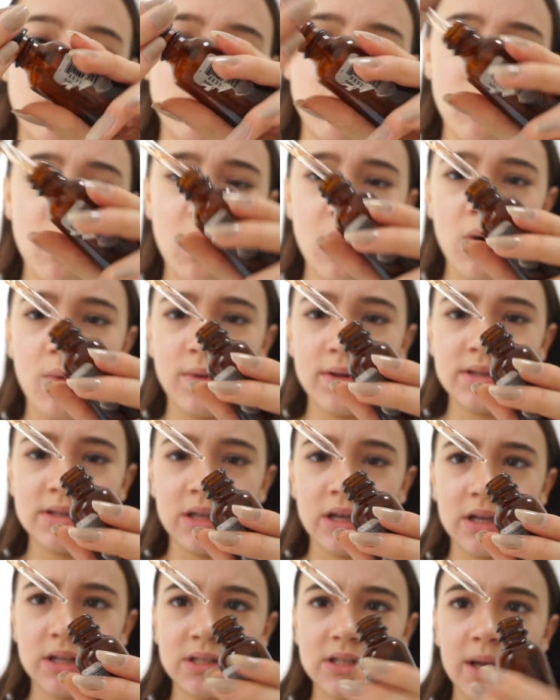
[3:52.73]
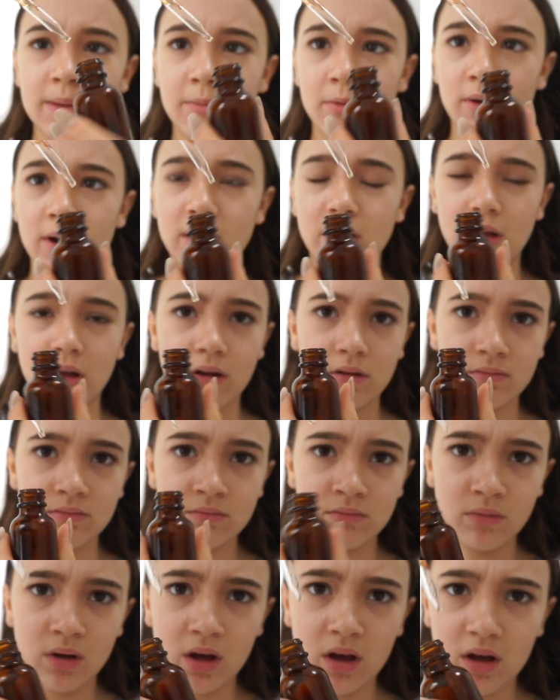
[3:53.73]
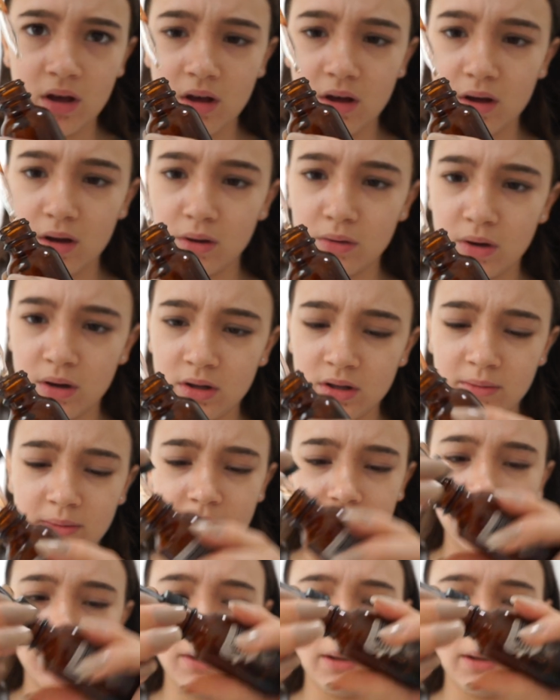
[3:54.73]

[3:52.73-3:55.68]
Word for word: Whoa, it's like separating. Whoa, hold about,